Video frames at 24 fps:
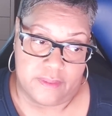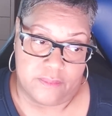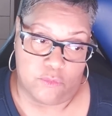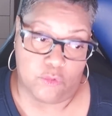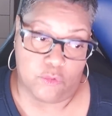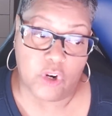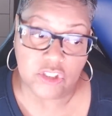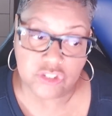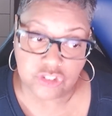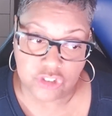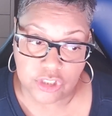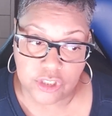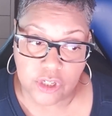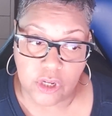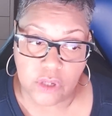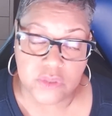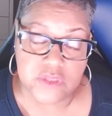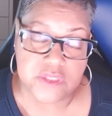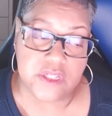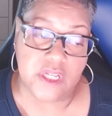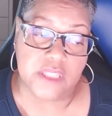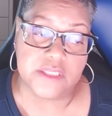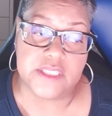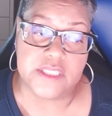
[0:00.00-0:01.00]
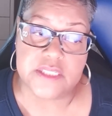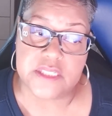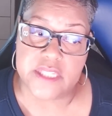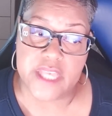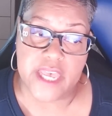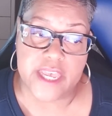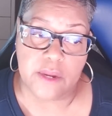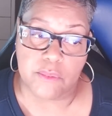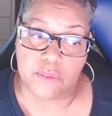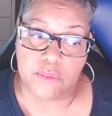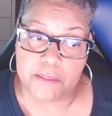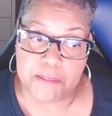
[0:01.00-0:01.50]
Russia goes on to
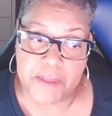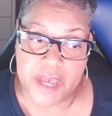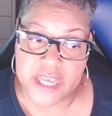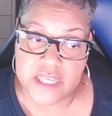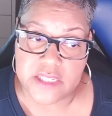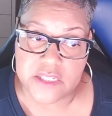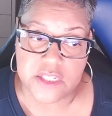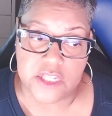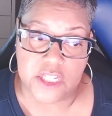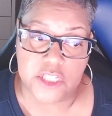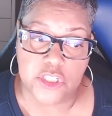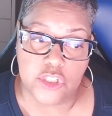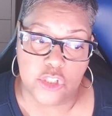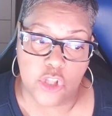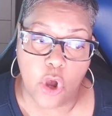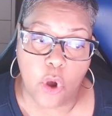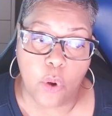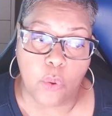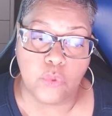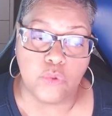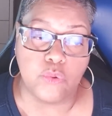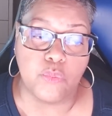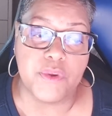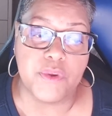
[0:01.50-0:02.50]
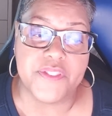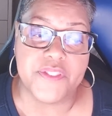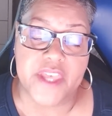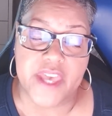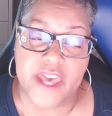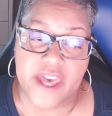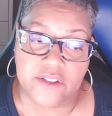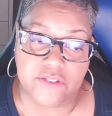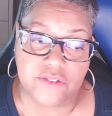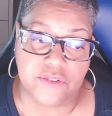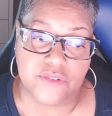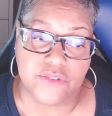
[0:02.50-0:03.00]
say it remains unknown when the
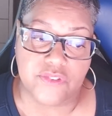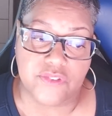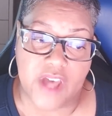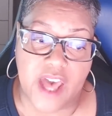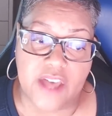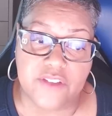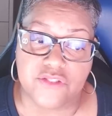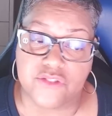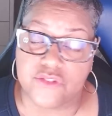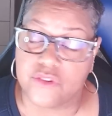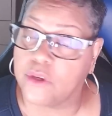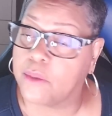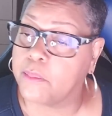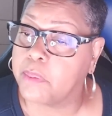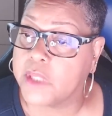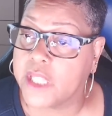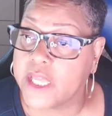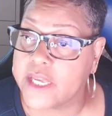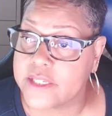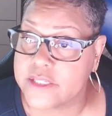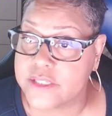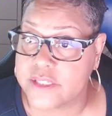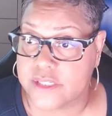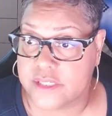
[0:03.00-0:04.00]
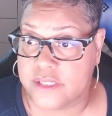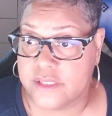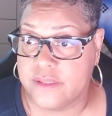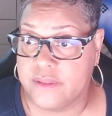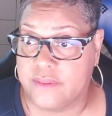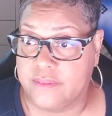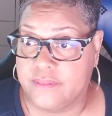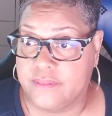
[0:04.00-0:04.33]
exercise took place.